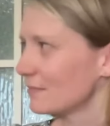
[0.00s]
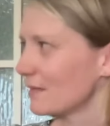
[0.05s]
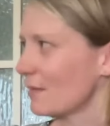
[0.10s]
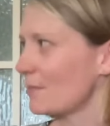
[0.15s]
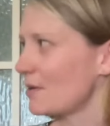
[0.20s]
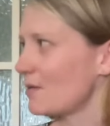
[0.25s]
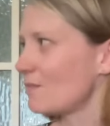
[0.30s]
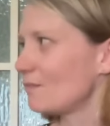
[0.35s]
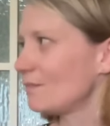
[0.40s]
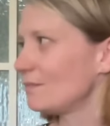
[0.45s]
I
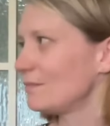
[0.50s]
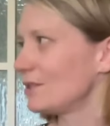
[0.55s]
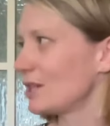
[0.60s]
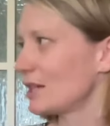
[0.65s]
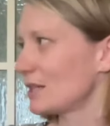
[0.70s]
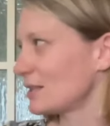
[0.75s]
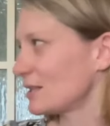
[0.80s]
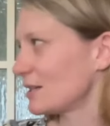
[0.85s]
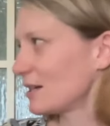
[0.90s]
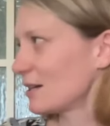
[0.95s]
mean,
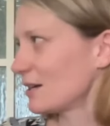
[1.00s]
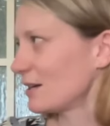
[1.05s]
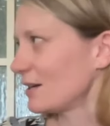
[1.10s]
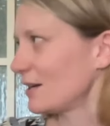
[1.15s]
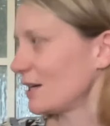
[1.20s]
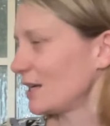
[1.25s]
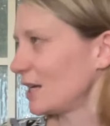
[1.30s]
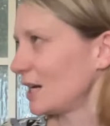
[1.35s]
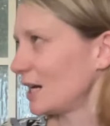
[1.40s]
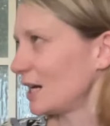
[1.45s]
Jessica
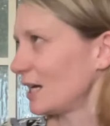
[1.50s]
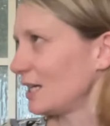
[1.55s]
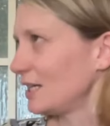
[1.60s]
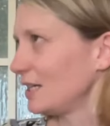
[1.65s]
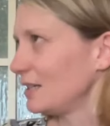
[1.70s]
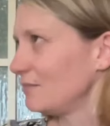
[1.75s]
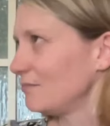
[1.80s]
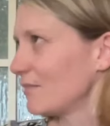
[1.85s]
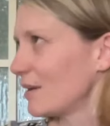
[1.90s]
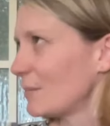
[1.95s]
and
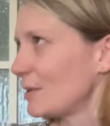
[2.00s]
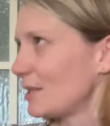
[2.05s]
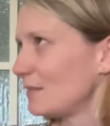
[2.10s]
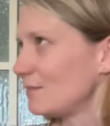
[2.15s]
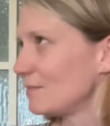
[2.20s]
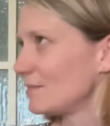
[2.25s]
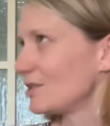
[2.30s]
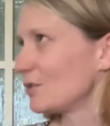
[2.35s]
I mean,